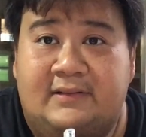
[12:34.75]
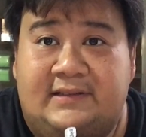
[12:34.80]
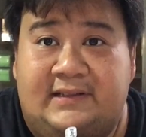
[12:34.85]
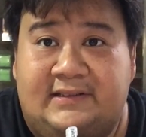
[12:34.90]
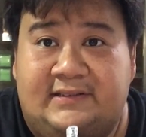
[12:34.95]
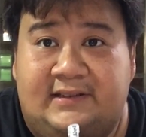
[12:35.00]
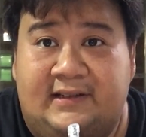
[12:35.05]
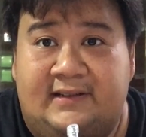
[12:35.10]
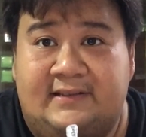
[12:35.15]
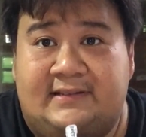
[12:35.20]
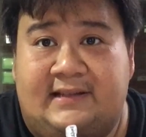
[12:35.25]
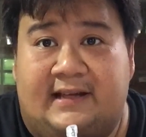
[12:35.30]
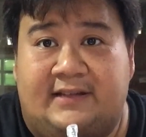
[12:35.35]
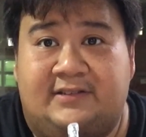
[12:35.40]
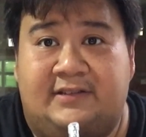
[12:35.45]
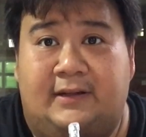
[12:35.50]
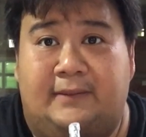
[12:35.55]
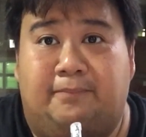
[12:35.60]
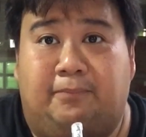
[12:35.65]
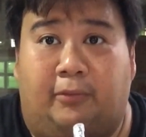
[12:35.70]
is actually
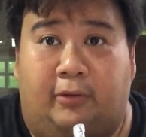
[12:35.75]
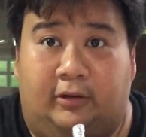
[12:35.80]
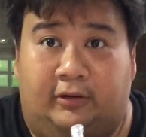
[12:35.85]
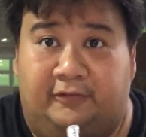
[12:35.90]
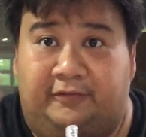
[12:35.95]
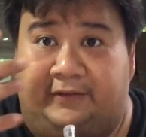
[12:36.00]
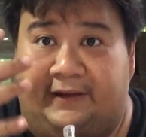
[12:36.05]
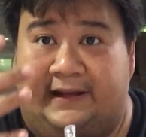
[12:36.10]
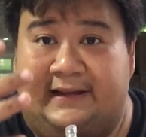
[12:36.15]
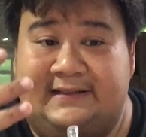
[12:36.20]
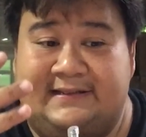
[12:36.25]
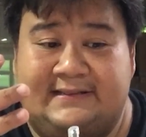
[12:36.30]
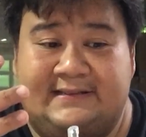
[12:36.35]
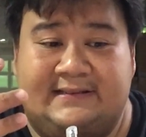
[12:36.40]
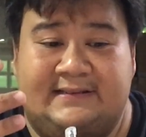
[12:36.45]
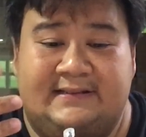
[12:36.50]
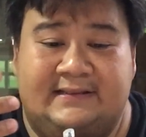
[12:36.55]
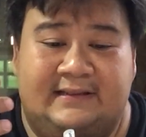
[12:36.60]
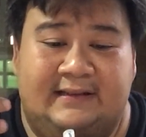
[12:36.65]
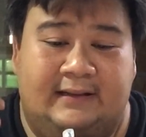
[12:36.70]
pork face,
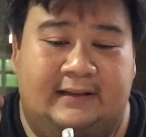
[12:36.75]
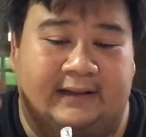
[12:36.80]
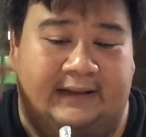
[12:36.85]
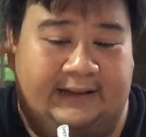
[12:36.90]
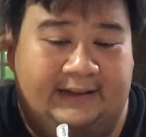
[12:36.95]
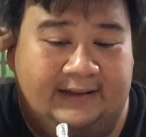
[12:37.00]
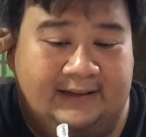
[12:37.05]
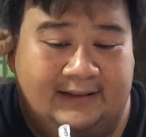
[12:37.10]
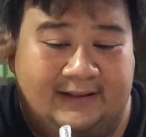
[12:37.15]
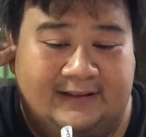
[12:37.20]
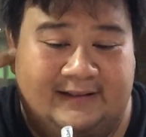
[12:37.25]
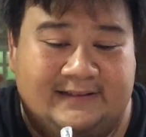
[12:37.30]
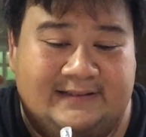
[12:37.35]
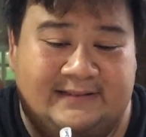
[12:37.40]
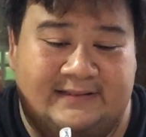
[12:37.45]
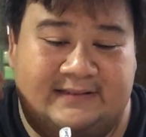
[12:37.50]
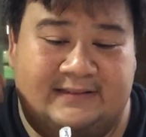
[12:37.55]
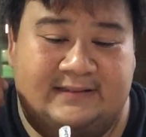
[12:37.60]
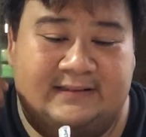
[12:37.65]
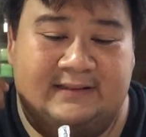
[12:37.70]

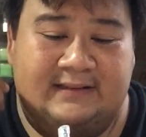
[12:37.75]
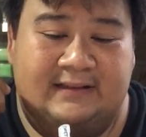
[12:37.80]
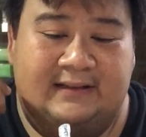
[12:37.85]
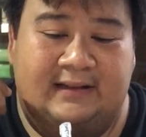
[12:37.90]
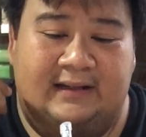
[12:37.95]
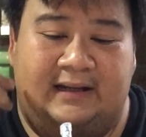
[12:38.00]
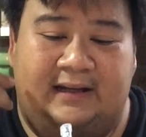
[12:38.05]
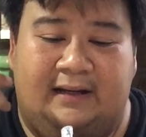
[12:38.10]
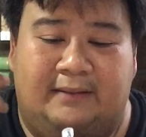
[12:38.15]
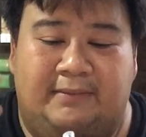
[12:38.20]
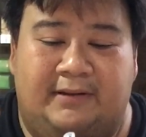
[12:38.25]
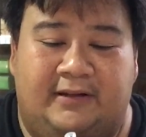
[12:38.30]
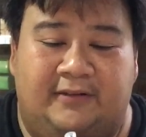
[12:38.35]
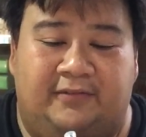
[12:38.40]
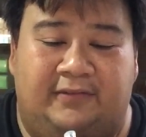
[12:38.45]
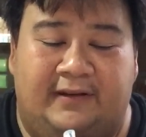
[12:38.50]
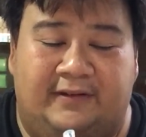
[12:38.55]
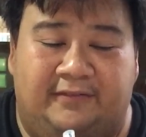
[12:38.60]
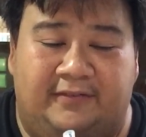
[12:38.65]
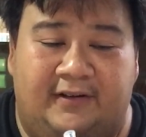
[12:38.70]
ears, and a bit of
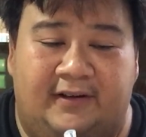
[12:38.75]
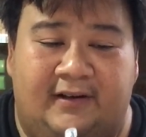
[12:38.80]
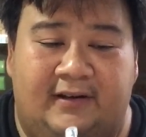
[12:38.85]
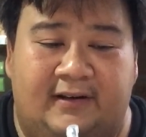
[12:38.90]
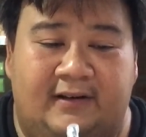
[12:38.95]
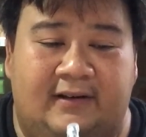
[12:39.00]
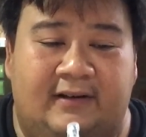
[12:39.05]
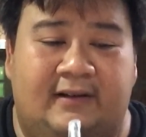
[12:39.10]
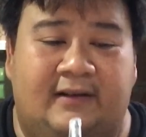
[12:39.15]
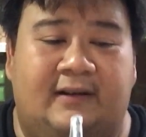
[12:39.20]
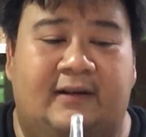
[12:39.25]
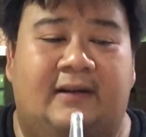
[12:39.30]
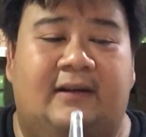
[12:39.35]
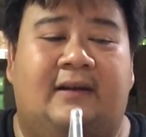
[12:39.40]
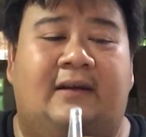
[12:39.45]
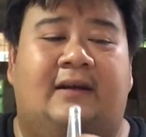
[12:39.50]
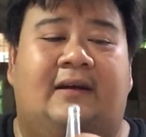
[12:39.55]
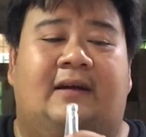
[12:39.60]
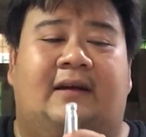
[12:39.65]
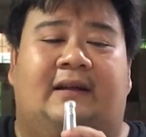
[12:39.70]
liver.
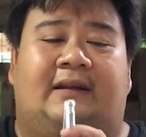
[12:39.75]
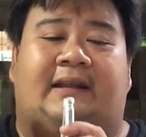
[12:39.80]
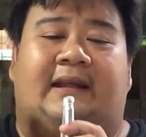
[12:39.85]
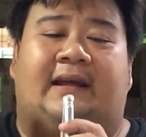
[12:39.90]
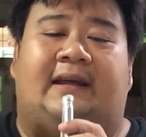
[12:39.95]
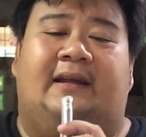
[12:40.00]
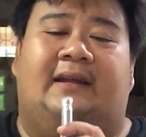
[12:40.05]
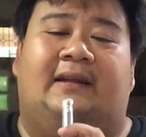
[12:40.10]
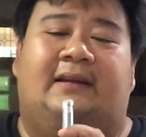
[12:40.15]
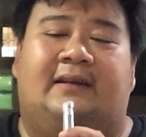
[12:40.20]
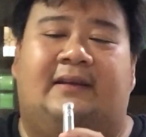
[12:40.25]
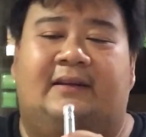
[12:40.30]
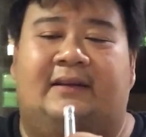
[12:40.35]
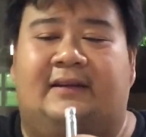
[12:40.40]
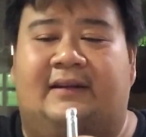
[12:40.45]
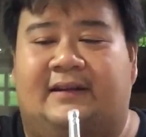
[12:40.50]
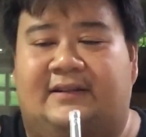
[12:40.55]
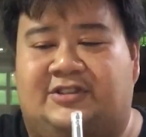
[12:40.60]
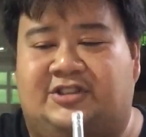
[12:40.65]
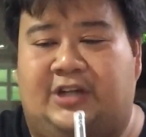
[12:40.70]
Then
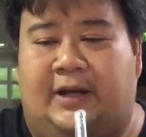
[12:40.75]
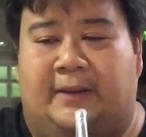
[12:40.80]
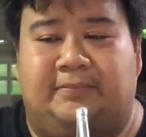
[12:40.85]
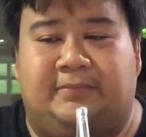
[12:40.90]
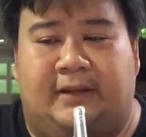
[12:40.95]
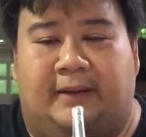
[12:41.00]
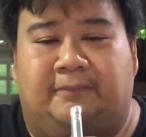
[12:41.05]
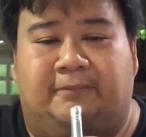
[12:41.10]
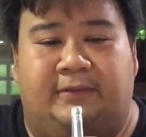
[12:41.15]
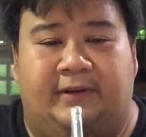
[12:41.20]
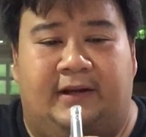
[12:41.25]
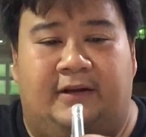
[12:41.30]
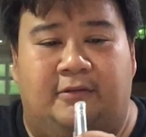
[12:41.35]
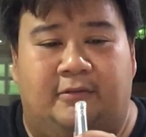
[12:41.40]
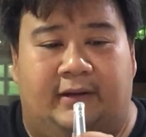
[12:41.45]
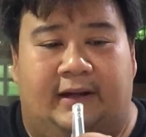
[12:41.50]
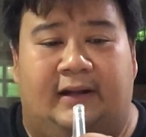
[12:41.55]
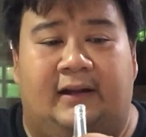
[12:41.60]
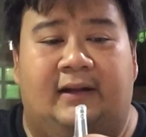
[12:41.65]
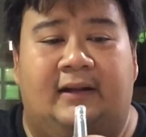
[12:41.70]
chopped up really
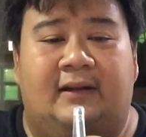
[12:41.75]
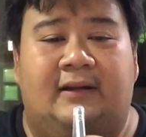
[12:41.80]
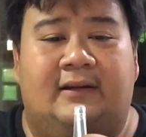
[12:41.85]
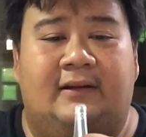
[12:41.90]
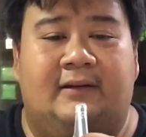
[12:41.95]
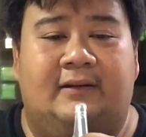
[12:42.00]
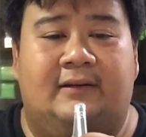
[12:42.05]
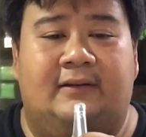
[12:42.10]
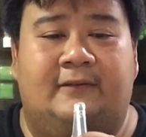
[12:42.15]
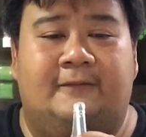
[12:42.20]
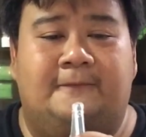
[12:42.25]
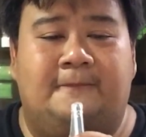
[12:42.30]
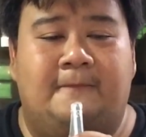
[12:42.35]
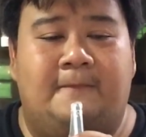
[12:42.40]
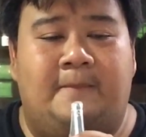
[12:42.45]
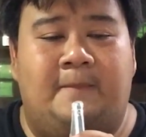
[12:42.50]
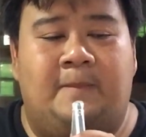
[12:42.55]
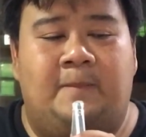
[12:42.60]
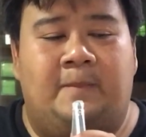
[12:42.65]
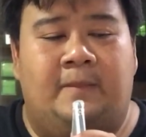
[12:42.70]
well
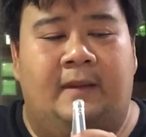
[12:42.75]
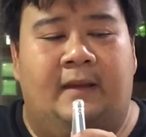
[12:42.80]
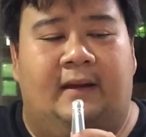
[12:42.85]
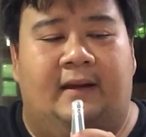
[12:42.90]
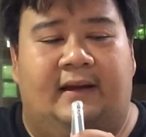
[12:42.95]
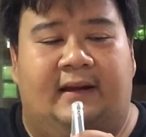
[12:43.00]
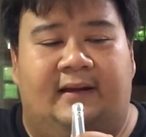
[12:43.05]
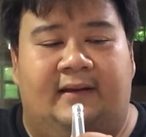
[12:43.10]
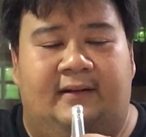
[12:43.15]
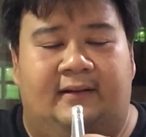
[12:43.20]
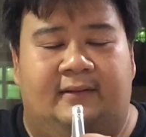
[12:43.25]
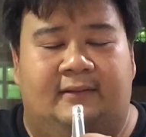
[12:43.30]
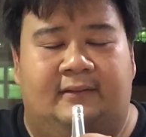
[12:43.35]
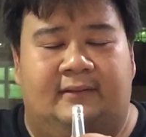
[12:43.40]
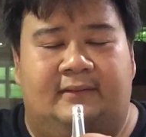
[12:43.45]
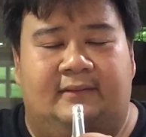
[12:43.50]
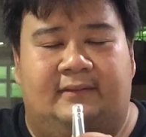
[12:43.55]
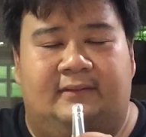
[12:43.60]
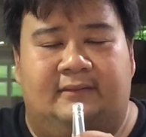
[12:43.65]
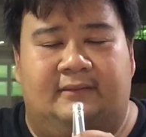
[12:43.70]
and
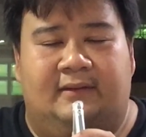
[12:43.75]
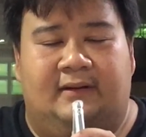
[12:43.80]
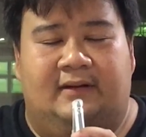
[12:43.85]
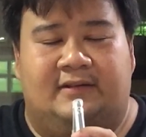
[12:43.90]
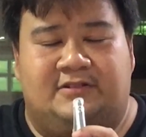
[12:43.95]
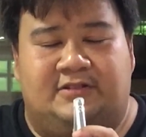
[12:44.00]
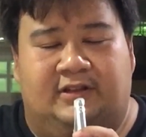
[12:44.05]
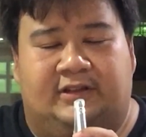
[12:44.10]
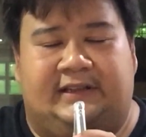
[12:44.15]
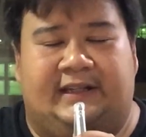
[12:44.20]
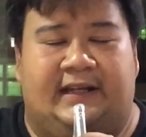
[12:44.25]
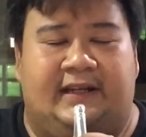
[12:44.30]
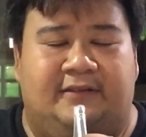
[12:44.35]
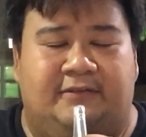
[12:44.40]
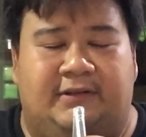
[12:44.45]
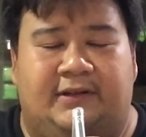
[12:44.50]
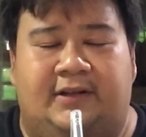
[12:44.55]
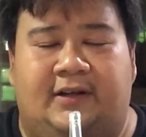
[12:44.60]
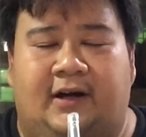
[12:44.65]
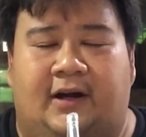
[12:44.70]
sauteed with
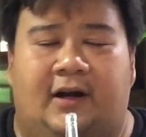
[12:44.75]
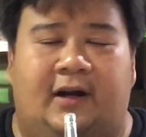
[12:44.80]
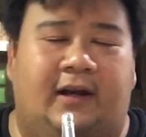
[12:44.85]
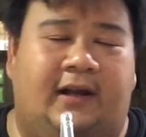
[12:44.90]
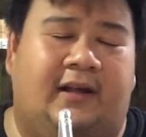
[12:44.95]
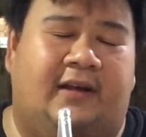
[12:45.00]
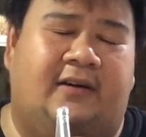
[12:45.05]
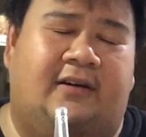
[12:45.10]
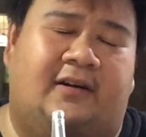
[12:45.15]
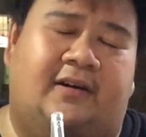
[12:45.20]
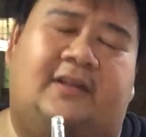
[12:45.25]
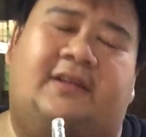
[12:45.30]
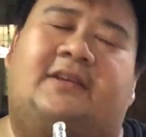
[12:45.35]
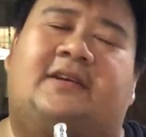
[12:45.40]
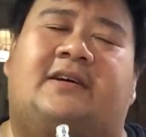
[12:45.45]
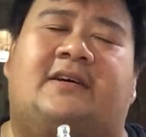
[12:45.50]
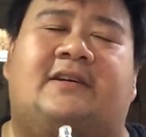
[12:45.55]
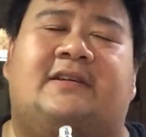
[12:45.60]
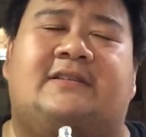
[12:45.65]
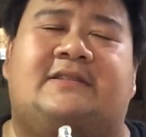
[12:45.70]
garlic,
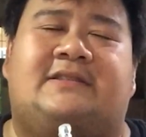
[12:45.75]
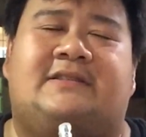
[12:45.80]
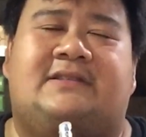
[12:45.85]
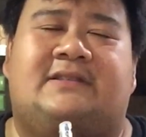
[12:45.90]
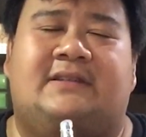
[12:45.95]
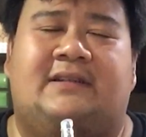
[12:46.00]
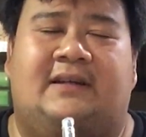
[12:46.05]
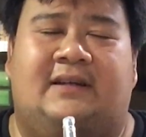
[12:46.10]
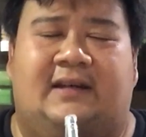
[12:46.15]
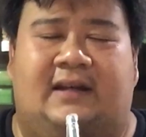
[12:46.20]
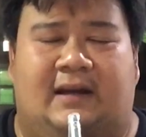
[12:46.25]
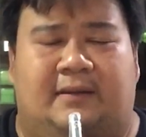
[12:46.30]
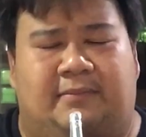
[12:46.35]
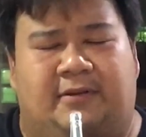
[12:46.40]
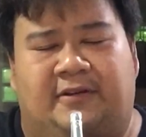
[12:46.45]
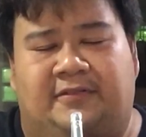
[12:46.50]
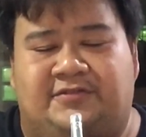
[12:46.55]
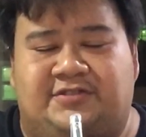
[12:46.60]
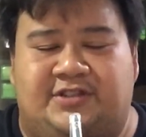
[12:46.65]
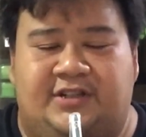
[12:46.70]
onions, and a bit of
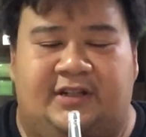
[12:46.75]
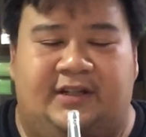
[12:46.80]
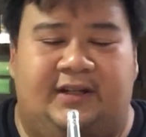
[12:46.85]
chili.